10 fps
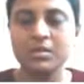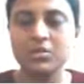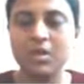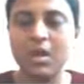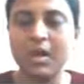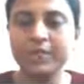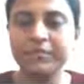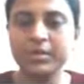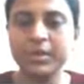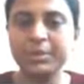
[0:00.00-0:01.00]
Now,
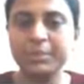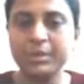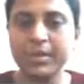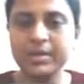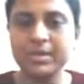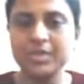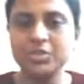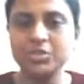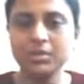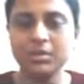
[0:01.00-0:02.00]
after
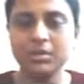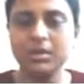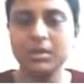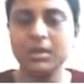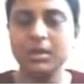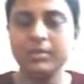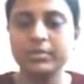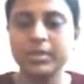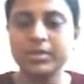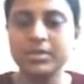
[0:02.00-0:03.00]
implementation, the
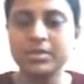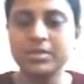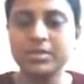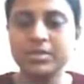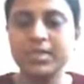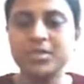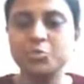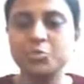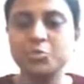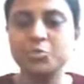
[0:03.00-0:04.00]
decision needs to
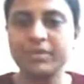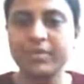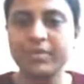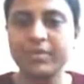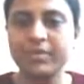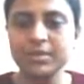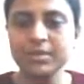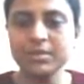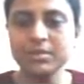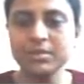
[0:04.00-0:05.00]
be
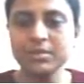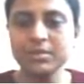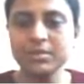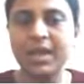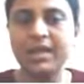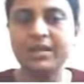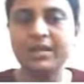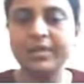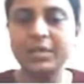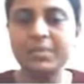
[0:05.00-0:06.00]
evaluated and a
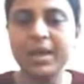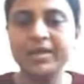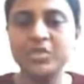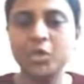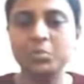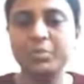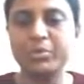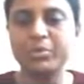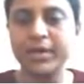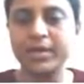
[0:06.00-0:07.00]
feedback should be
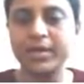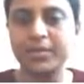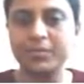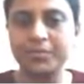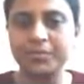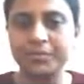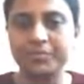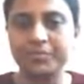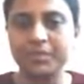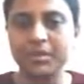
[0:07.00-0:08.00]
provided.
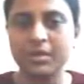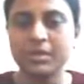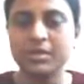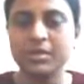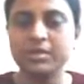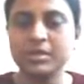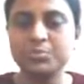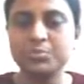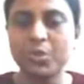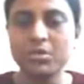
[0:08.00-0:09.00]
This
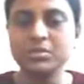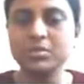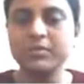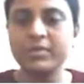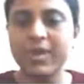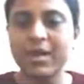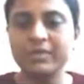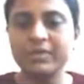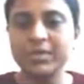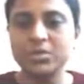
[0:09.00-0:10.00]
process of
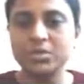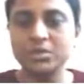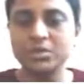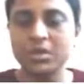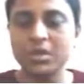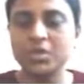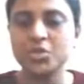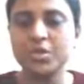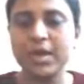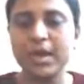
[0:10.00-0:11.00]
evaluation
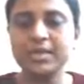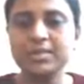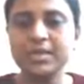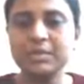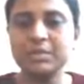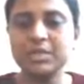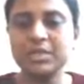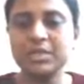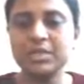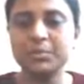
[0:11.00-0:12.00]
should ideally be
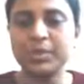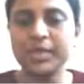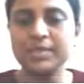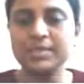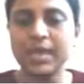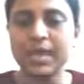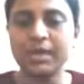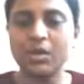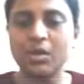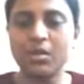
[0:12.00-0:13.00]
taking place at
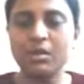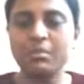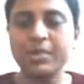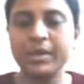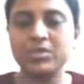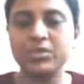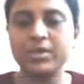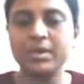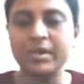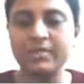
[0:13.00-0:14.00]
all managerial
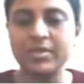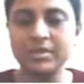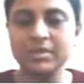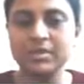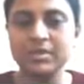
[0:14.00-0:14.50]
levels.